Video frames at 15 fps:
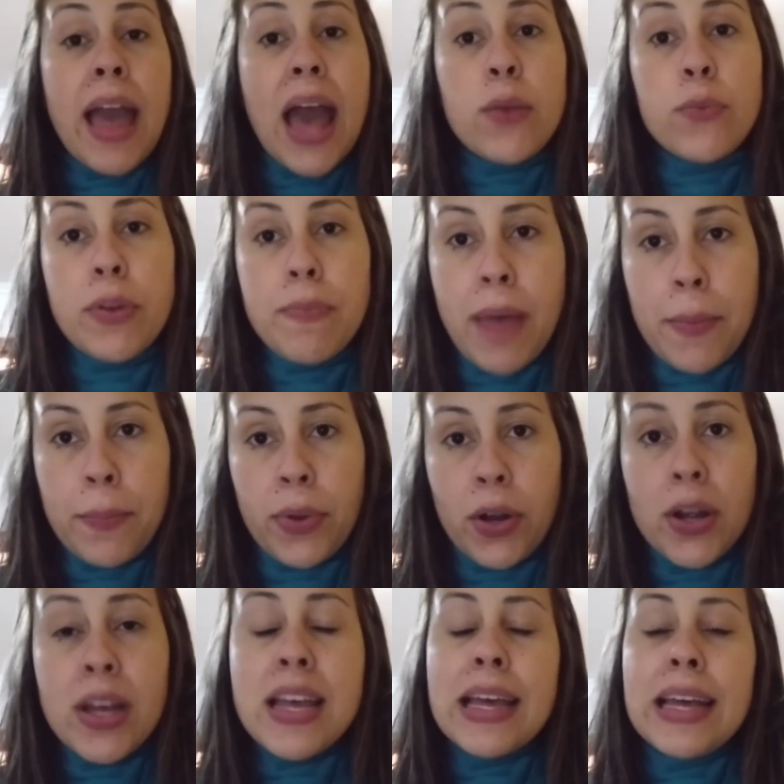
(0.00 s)
And
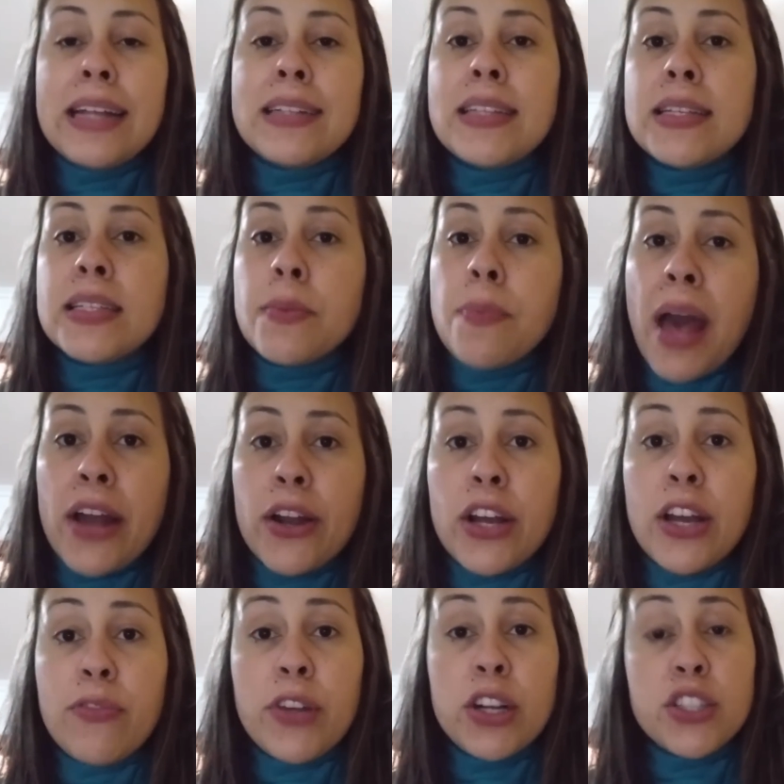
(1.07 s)
remember, it doesn't matter
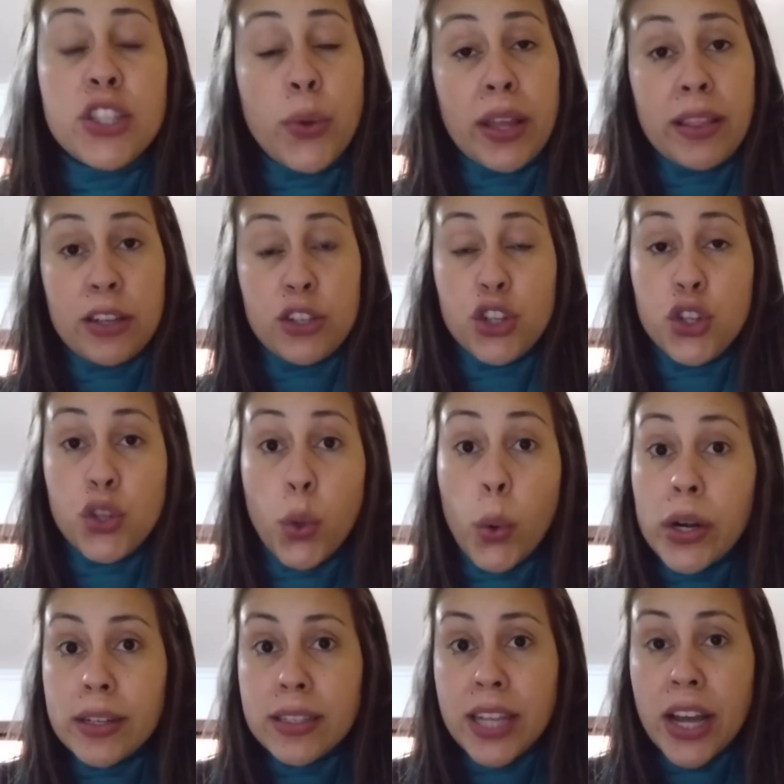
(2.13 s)
if you're doing the short